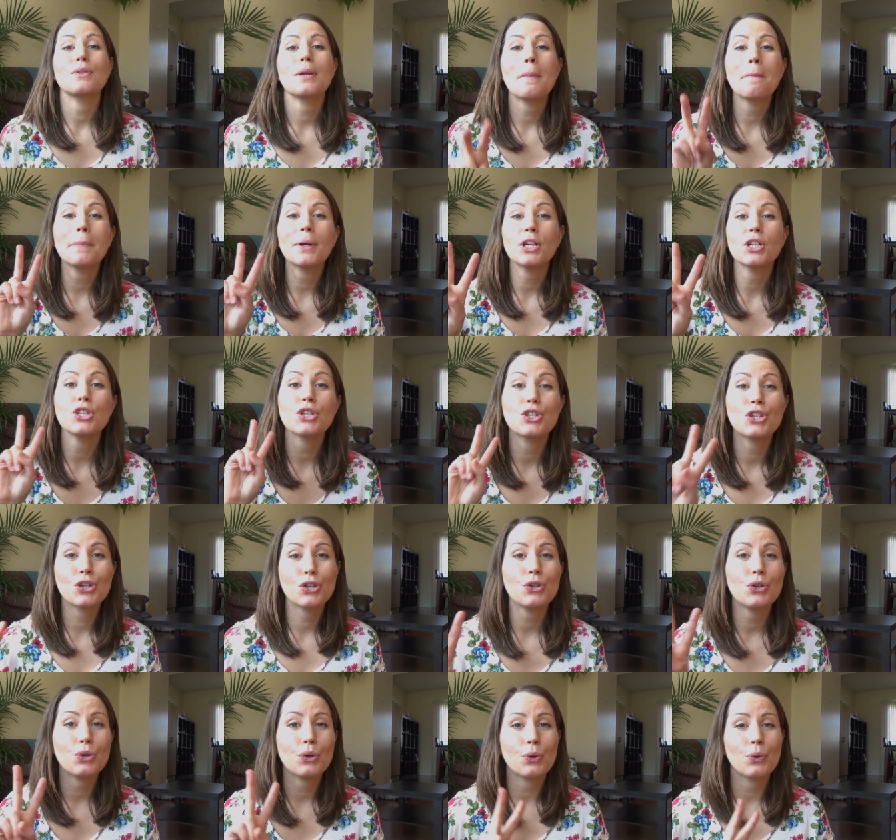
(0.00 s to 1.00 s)
number
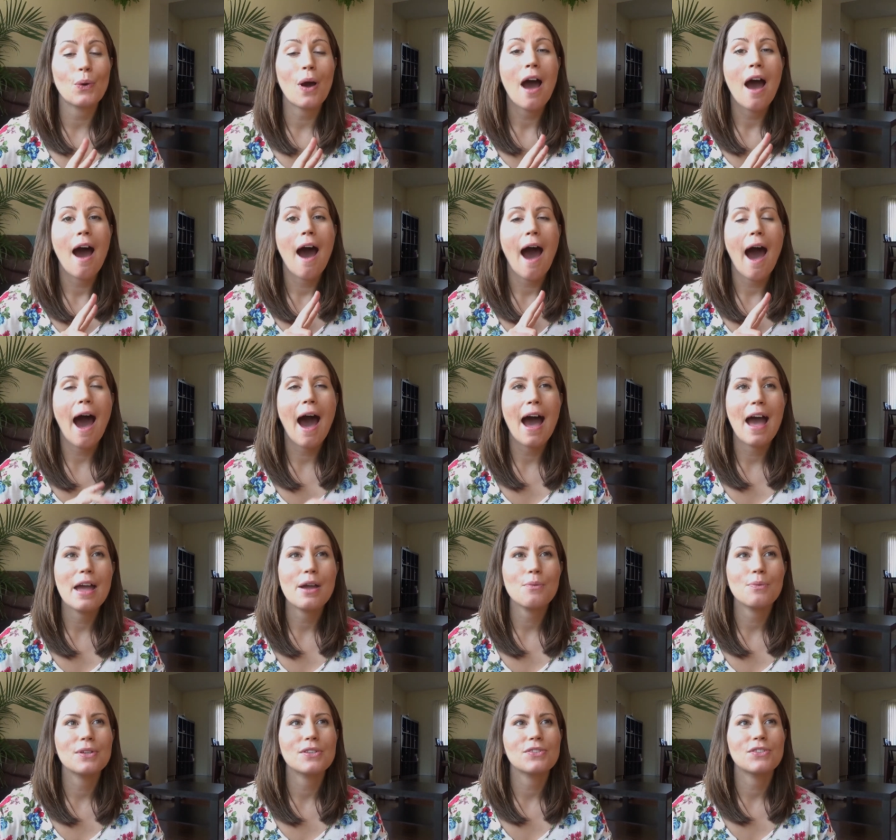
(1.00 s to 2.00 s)
two,
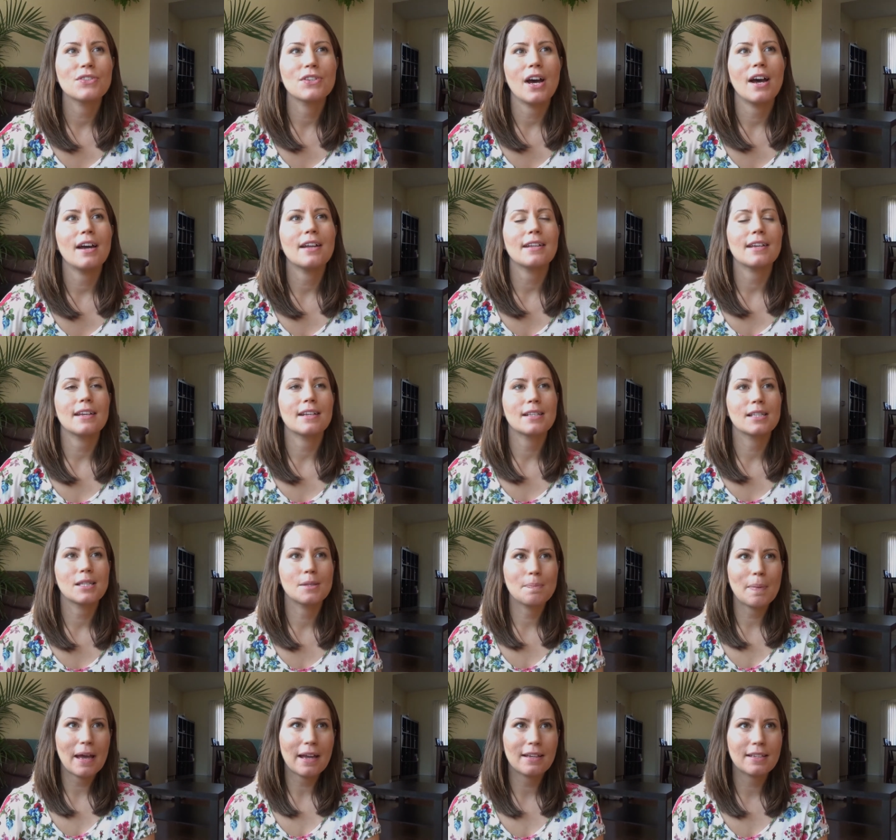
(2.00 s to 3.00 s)
I was not
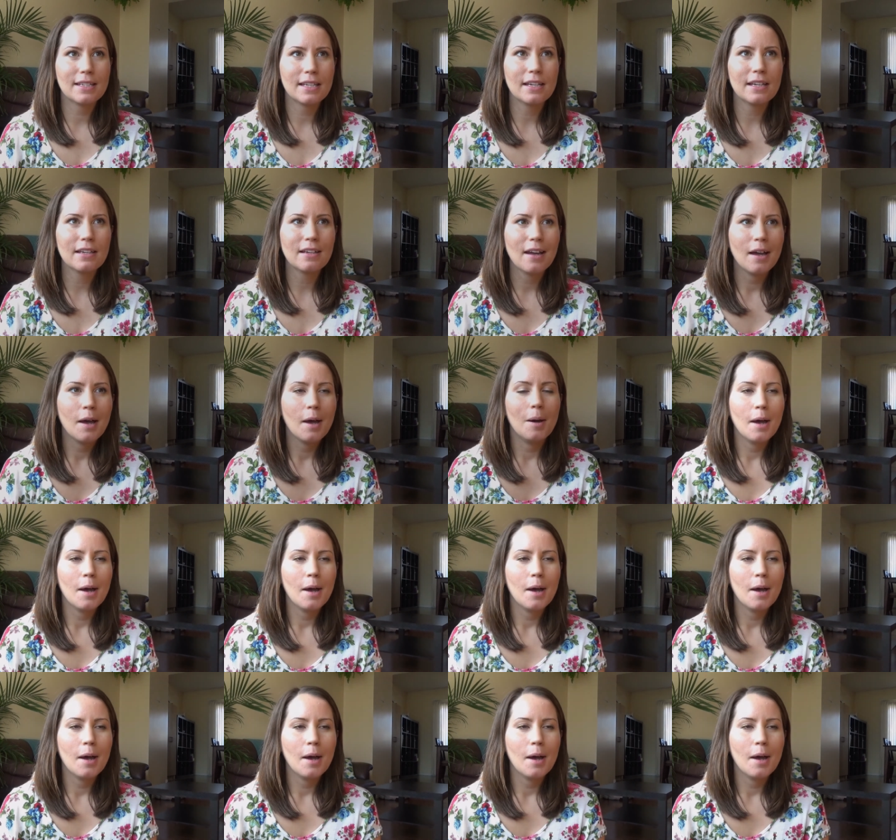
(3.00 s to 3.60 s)
expecting